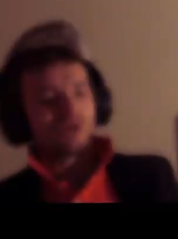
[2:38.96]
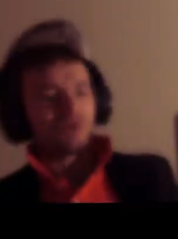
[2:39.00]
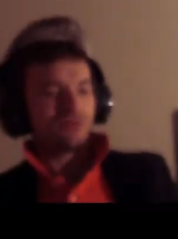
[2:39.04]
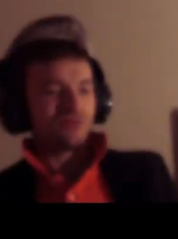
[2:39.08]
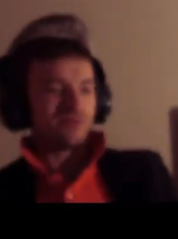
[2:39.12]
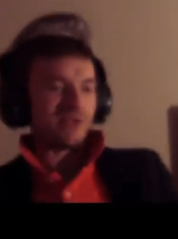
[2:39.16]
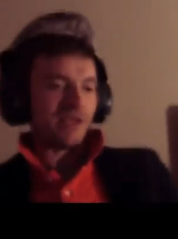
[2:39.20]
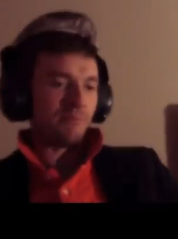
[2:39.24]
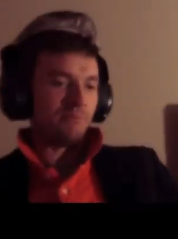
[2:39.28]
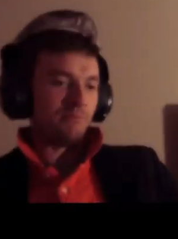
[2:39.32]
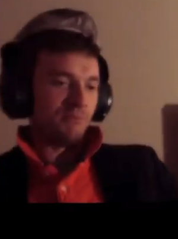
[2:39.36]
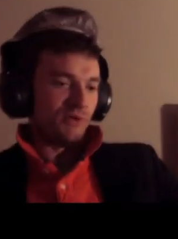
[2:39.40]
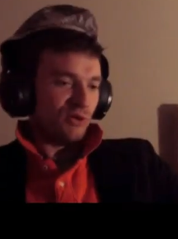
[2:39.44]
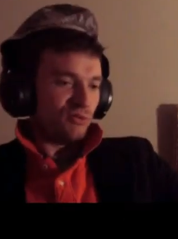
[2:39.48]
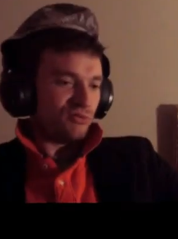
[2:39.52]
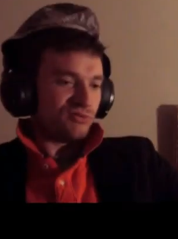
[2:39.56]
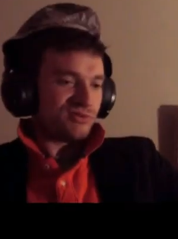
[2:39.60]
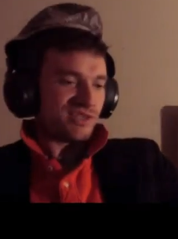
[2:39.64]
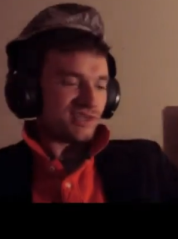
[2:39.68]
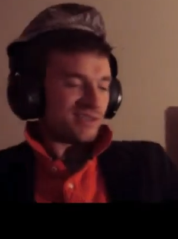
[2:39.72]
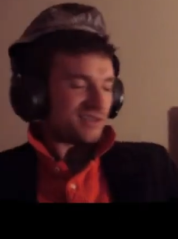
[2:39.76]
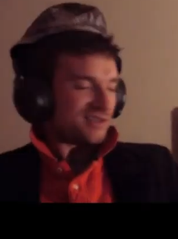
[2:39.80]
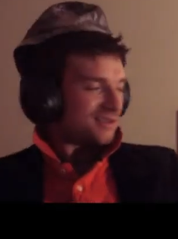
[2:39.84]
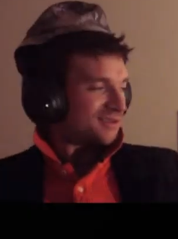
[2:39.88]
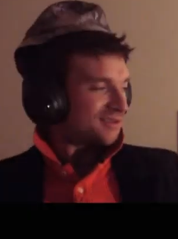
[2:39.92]
What you say,
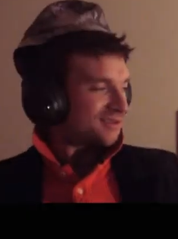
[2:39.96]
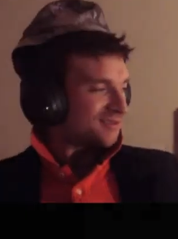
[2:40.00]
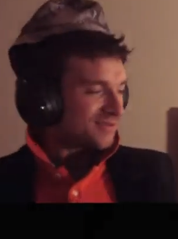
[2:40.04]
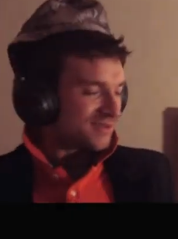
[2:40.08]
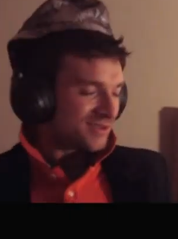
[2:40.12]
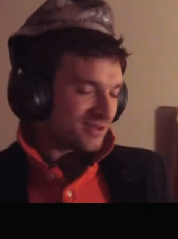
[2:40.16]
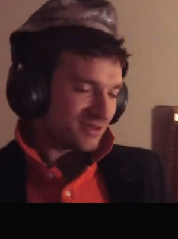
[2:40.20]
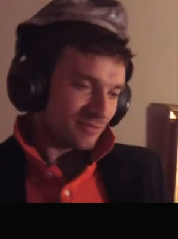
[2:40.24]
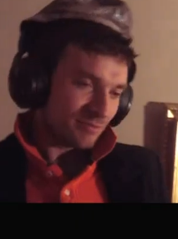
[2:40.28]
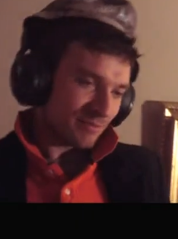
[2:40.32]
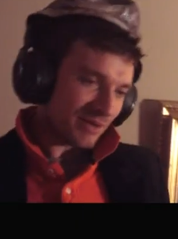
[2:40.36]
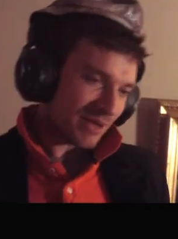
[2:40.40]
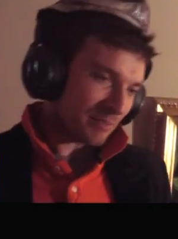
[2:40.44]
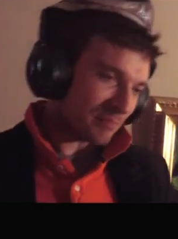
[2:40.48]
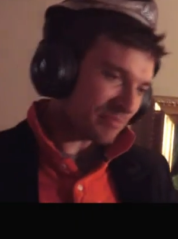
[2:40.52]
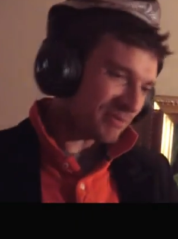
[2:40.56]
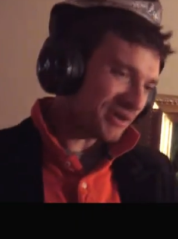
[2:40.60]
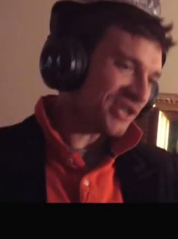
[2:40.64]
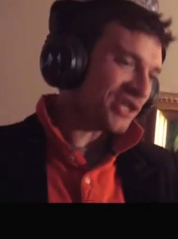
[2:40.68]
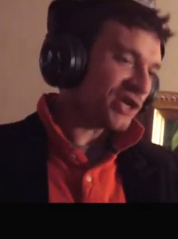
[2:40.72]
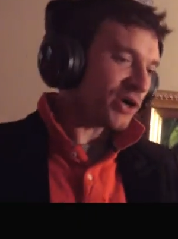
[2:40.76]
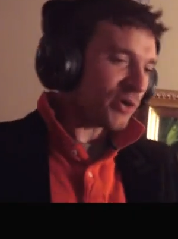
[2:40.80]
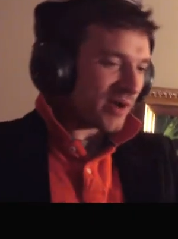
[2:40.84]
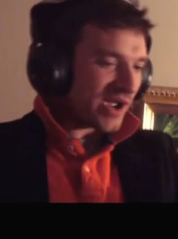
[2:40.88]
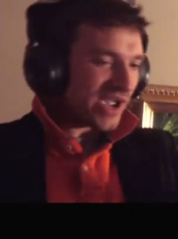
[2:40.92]
music? Now
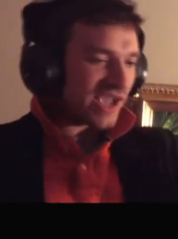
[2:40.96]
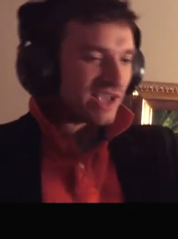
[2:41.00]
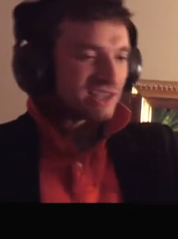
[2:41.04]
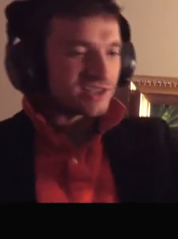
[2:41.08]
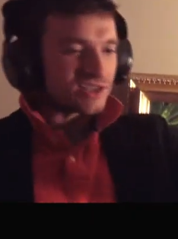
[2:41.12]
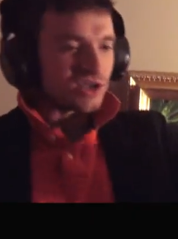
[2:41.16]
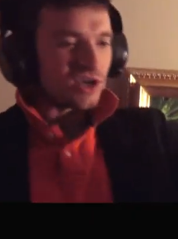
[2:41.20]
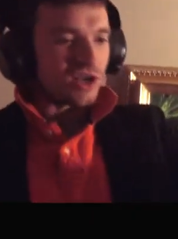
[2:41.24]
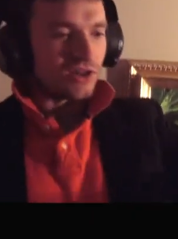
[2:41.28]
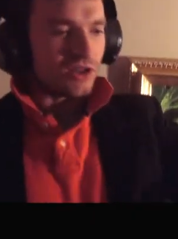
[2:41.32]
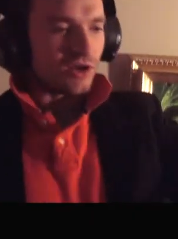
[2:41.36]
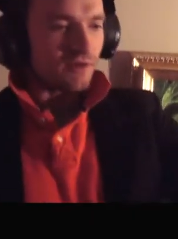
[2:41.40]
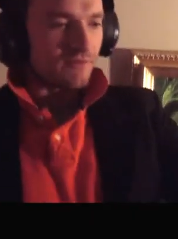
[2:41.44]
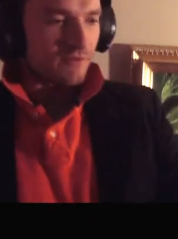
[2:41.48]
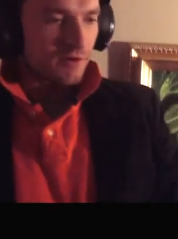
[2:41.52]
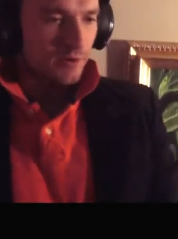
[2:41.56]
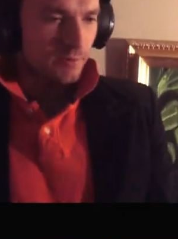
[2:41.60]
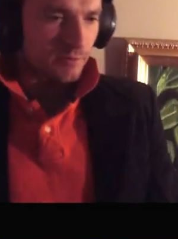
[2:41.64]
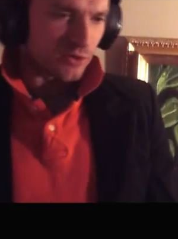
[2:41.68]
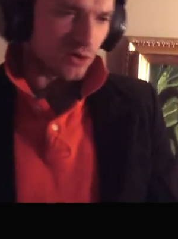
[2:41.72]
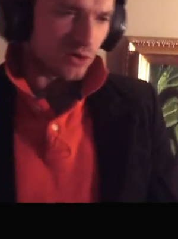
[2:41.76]
bring your ass all up